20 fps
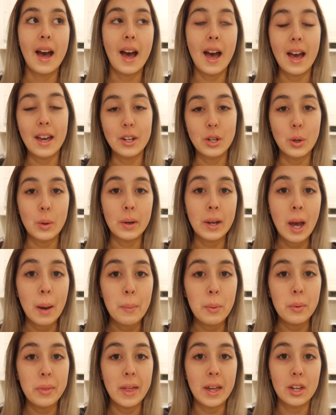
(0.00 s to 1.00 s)
I know a
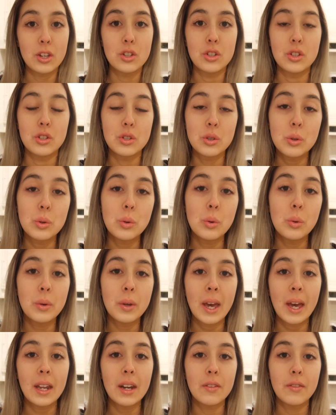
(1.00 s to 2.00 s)
couple that actually do
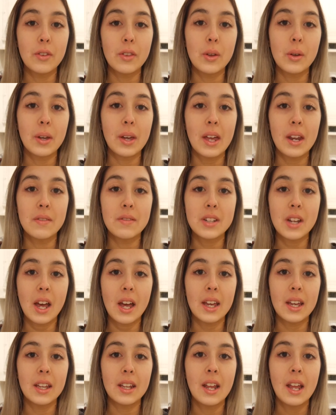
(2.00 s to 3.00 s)
cater for that kind of
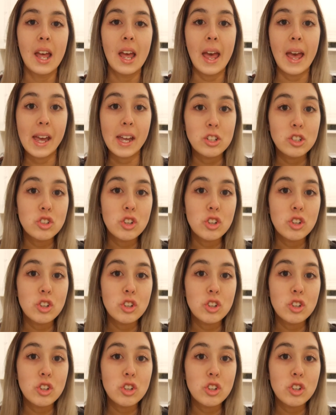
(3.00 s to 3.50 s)
diet and